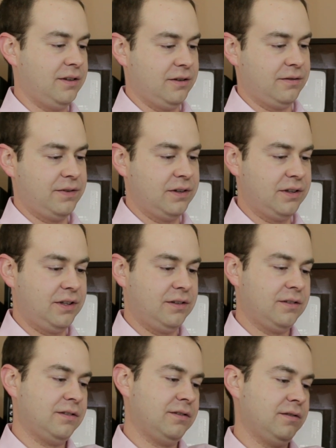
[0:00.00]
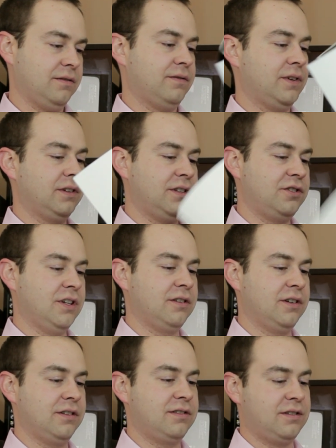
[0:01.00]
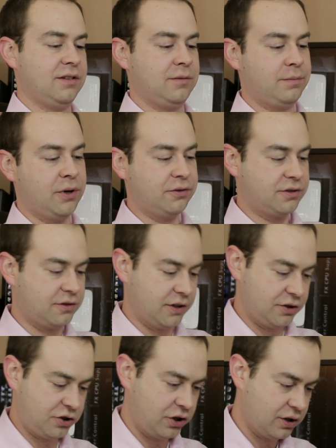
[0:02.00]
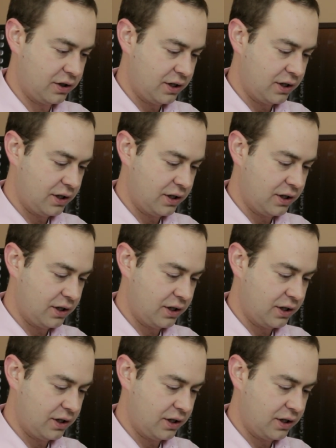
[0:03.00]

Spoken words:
you know, fairly generous posterness.